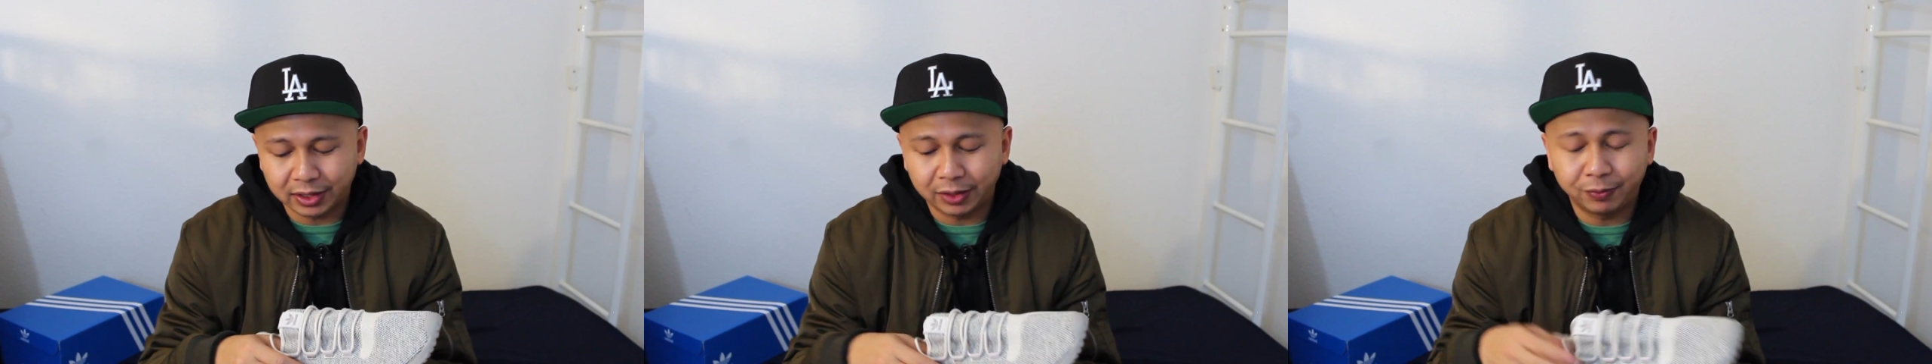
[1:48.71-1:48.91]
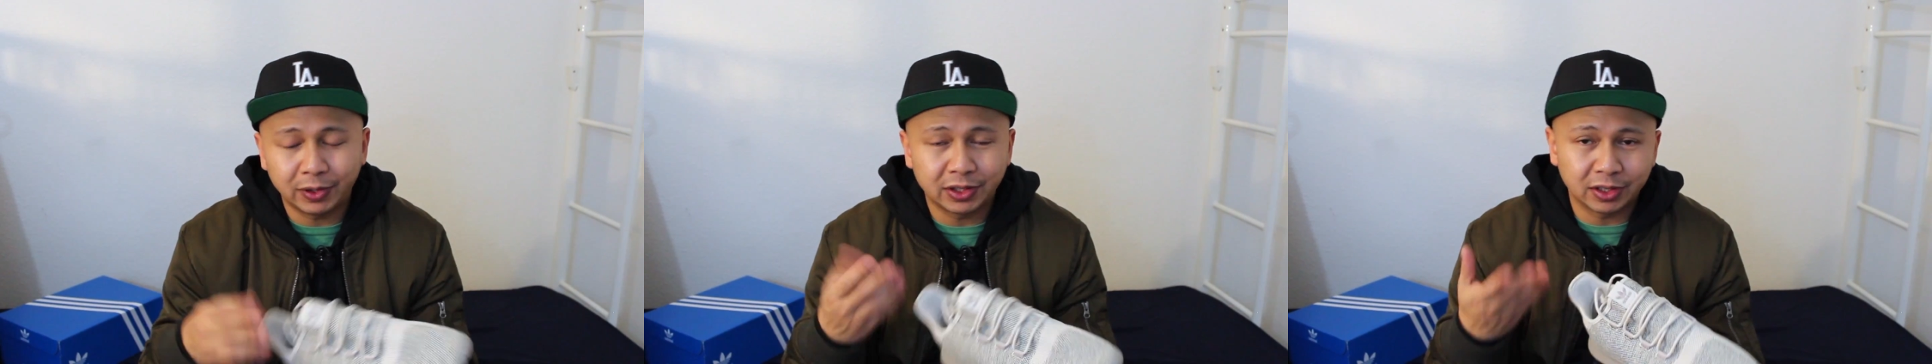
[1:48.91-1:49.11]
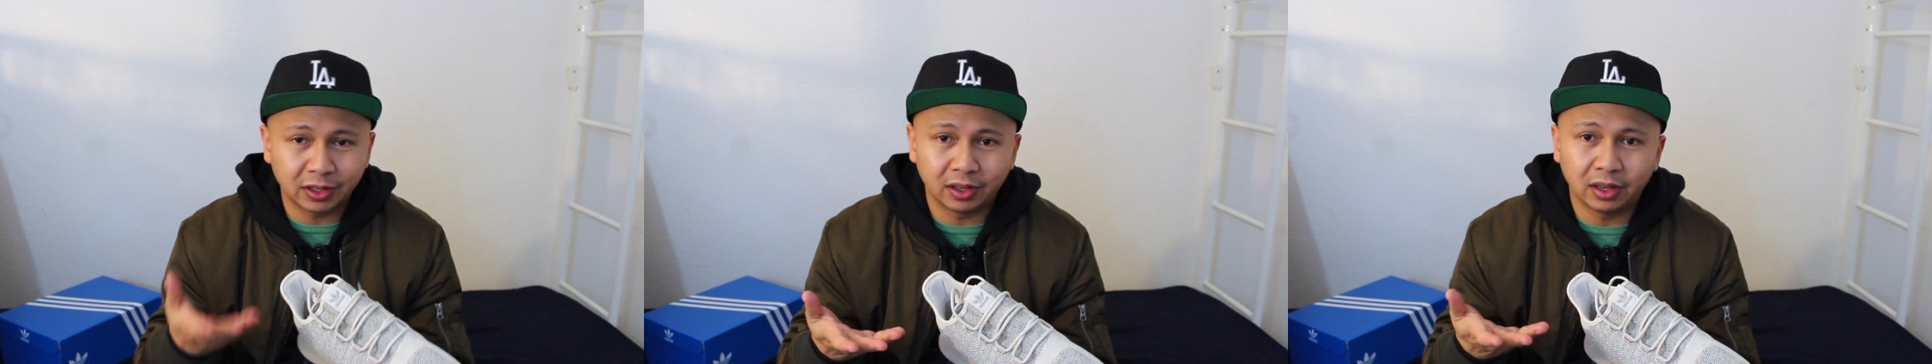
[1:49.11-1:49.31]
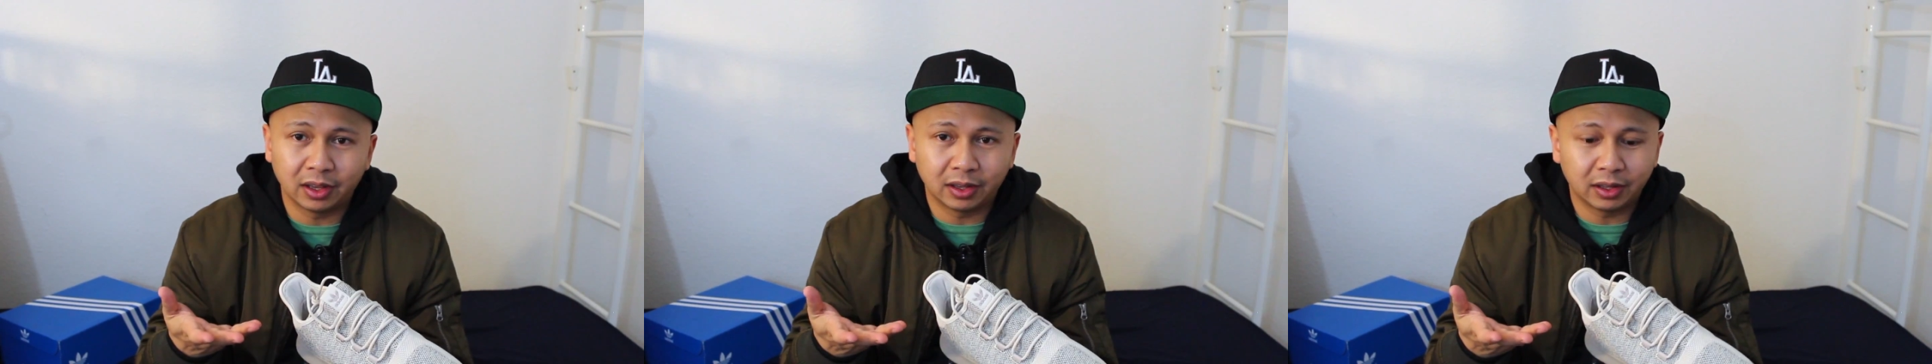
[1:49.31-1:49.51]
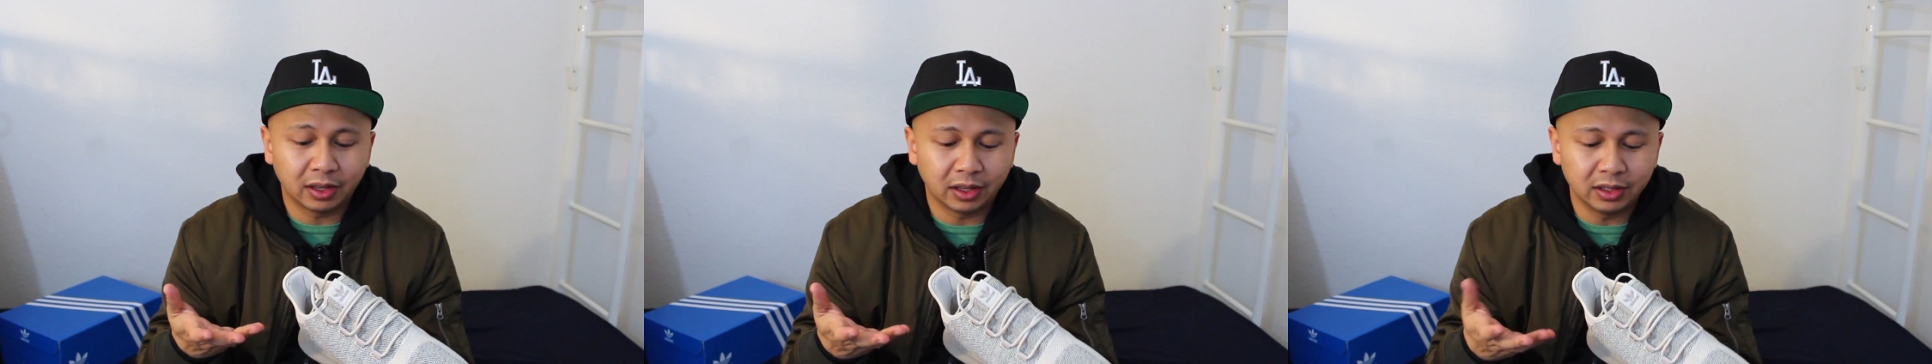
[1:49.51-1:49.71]
and if it's
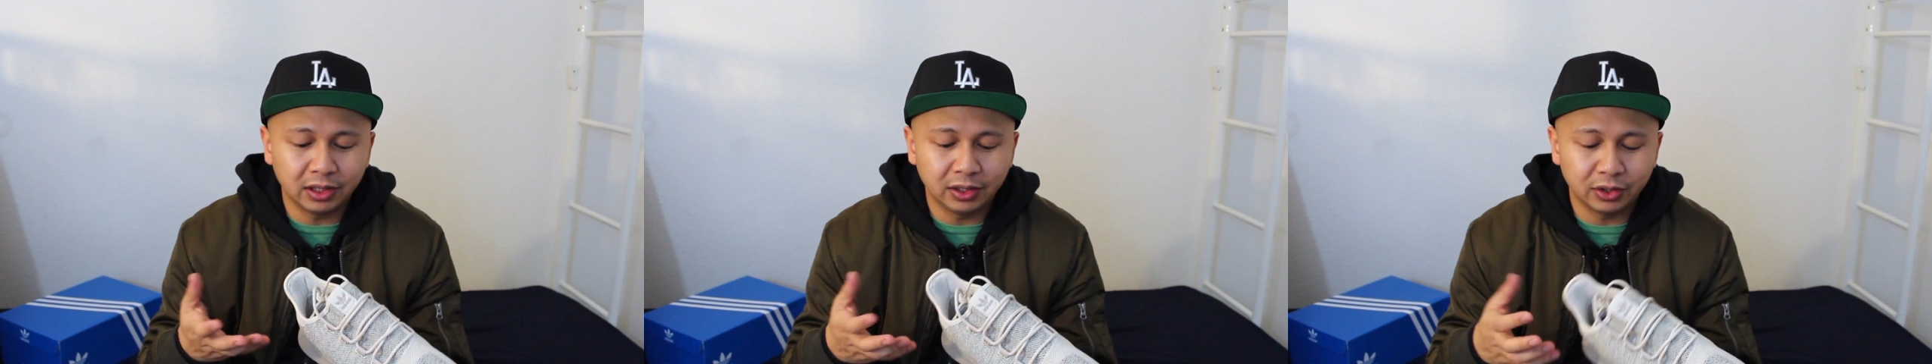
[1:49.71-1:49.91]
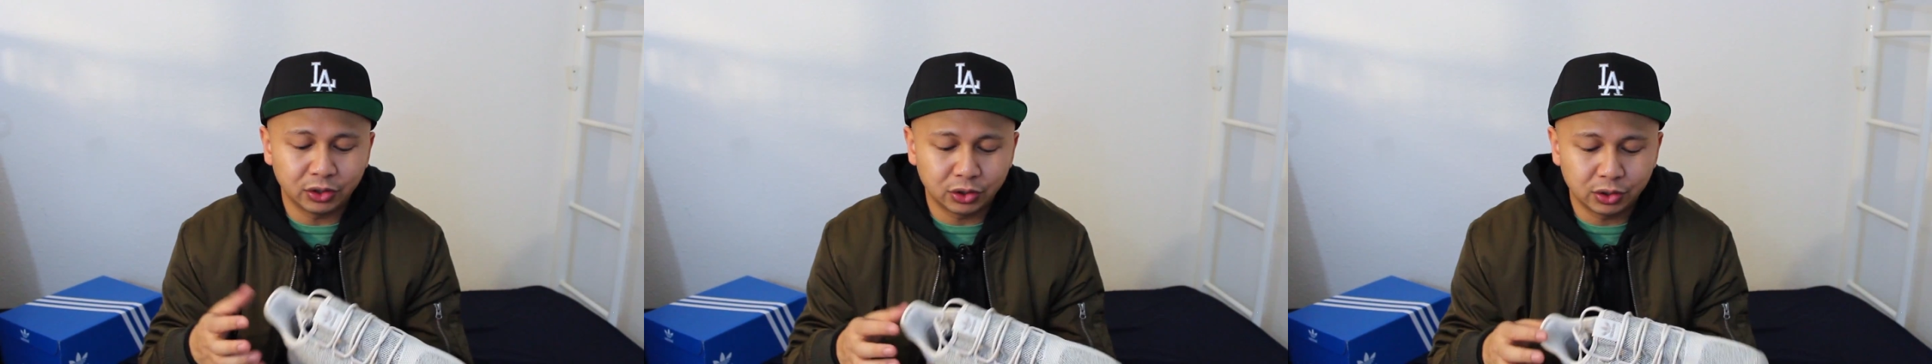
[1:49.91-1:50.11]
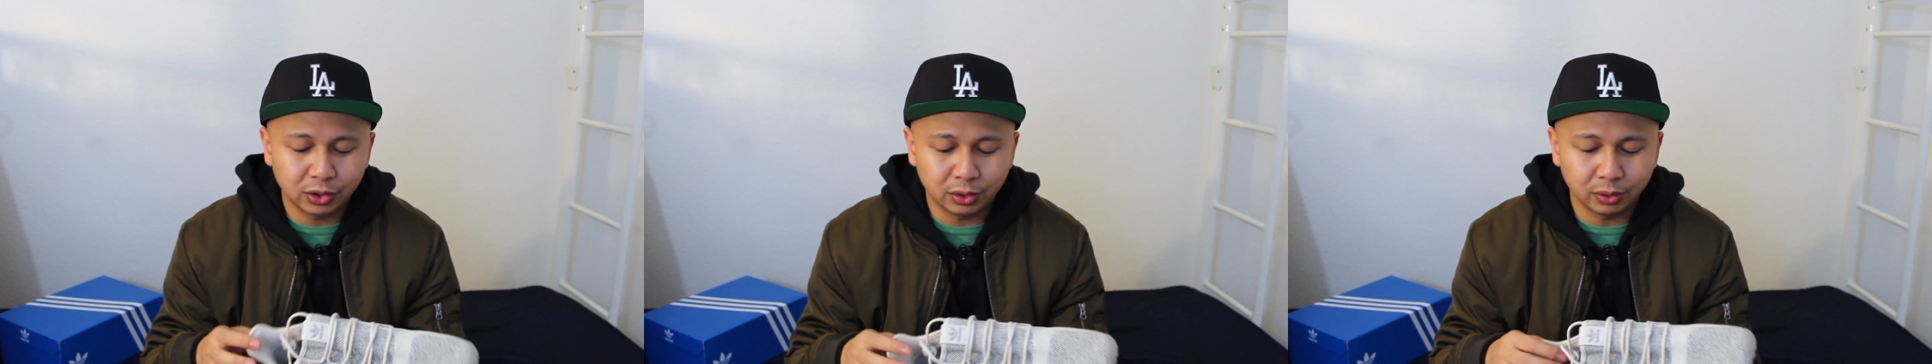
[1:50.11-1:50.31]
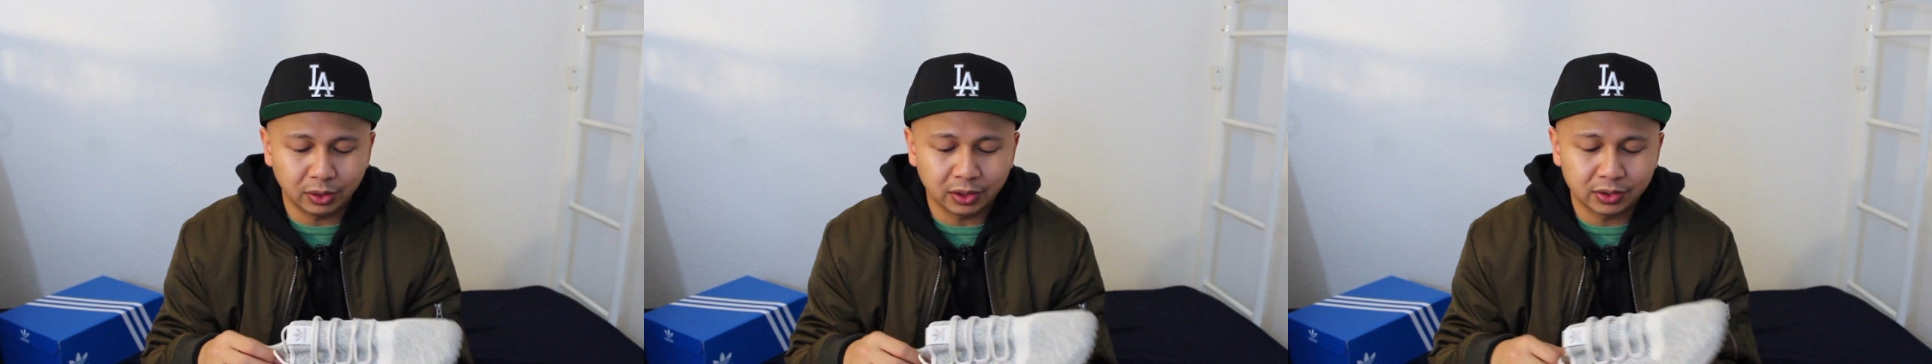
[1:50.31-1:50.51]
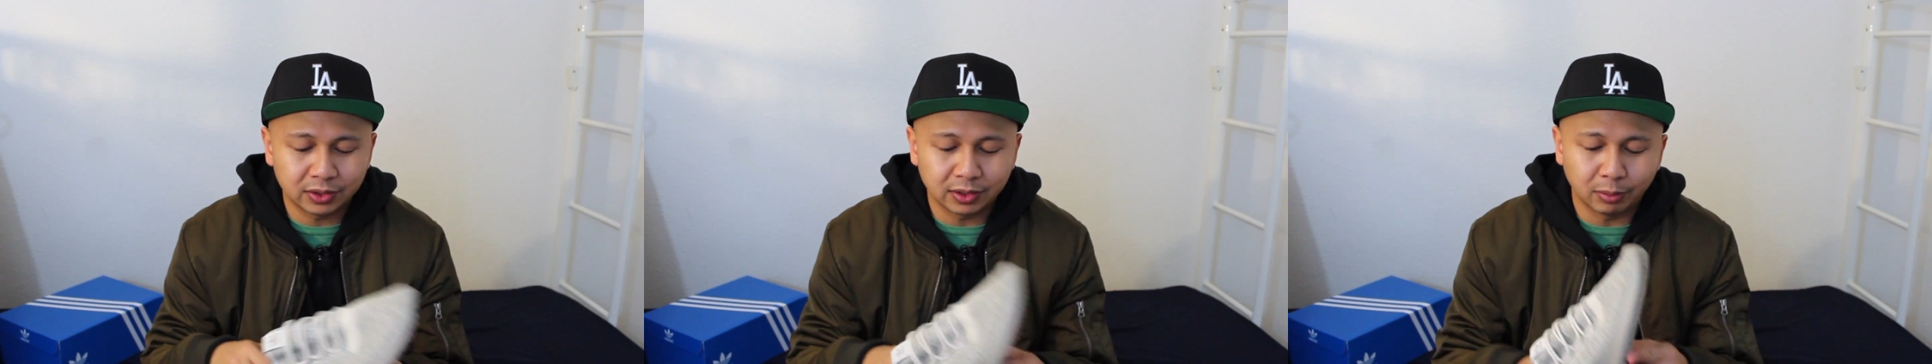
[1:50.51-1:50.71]
a Adidas shoe,
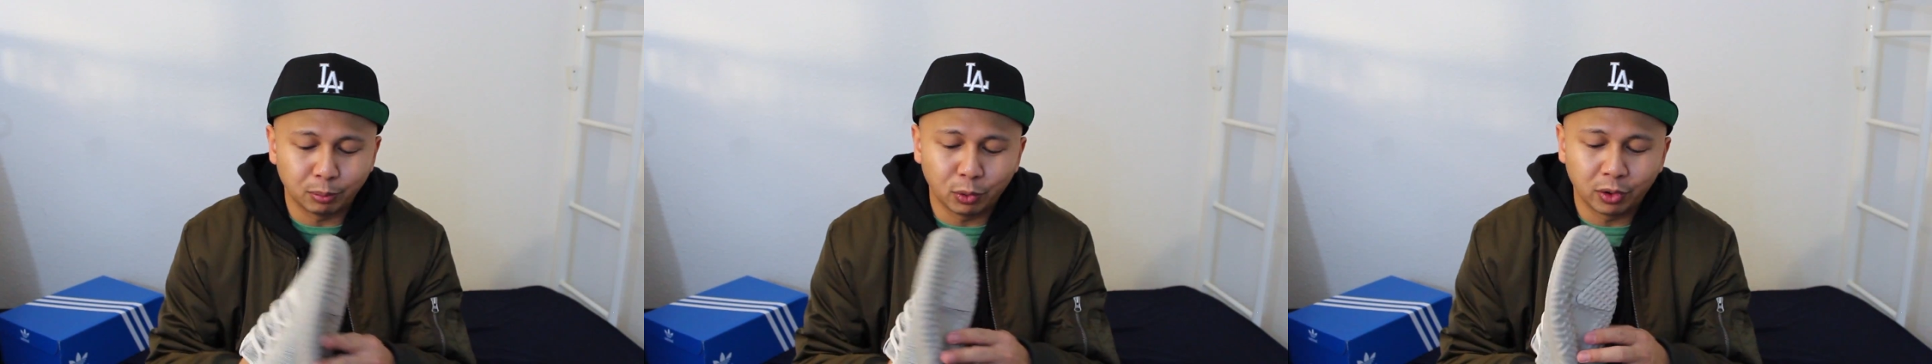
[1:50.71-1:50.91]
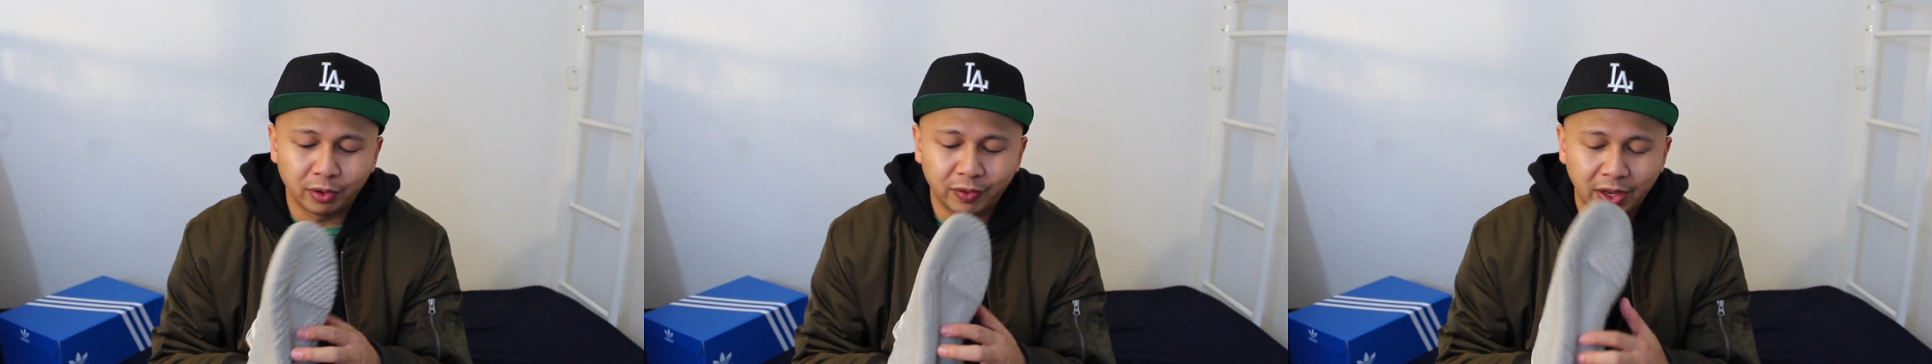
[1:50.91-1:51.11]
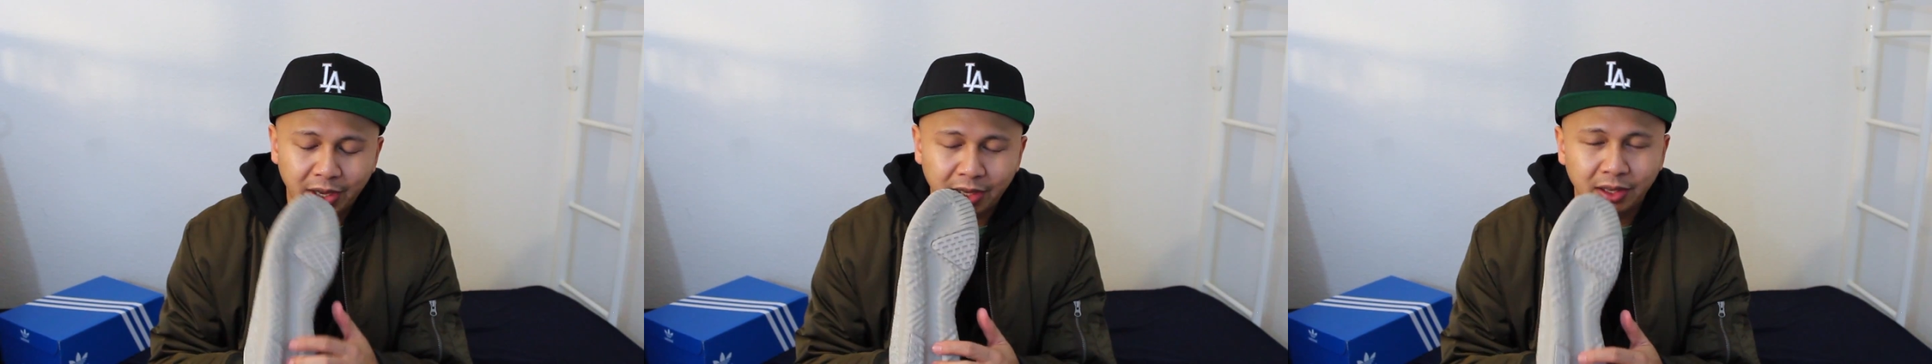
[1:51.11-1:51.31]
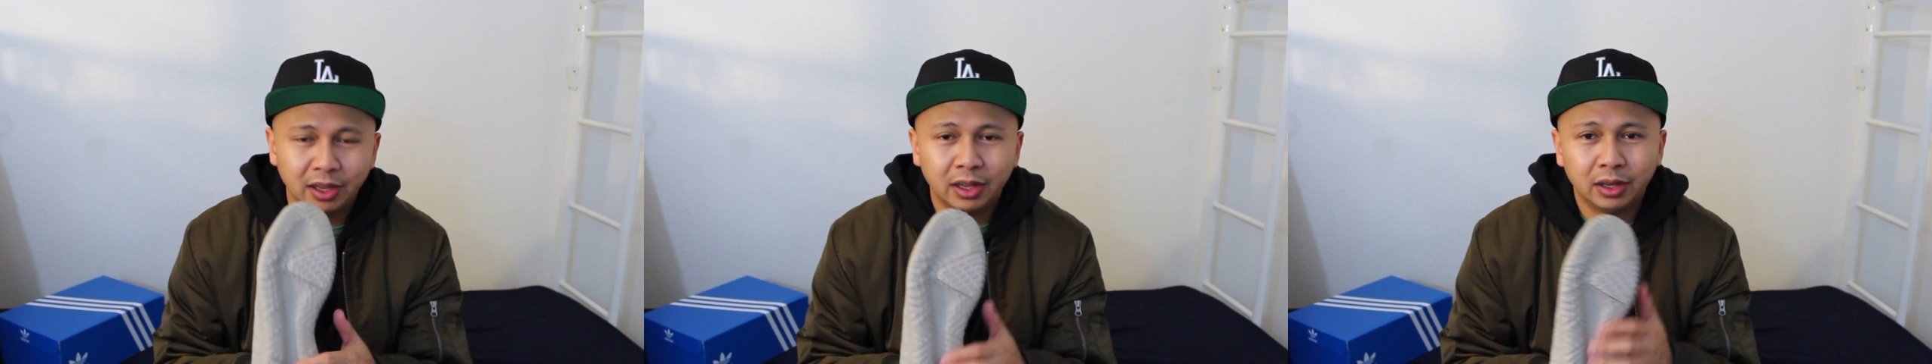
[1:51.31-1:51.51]
it's a more of a